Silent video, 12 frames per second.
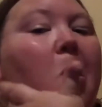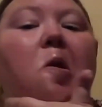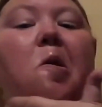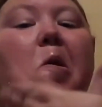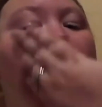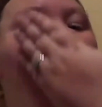she
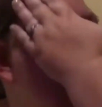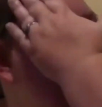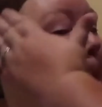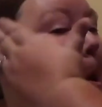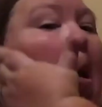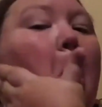was in her
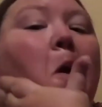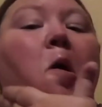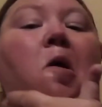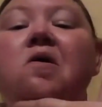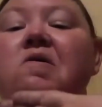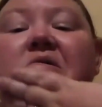shower or
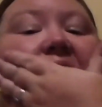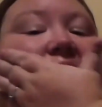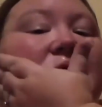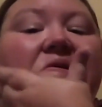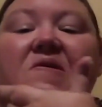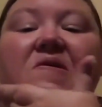at her
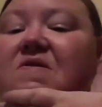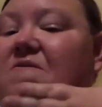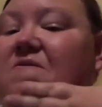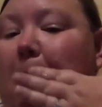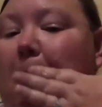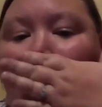sink
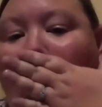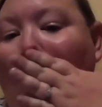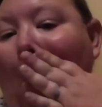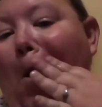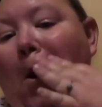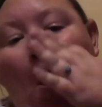or what
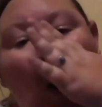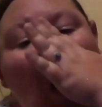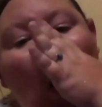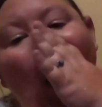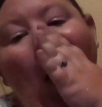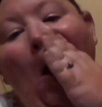have you. I think
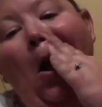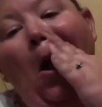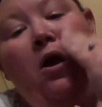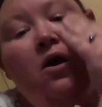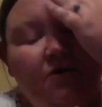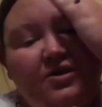we're going to need
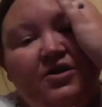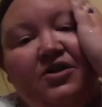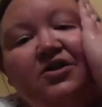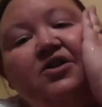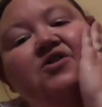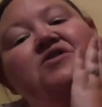just a little
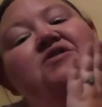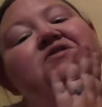bit more.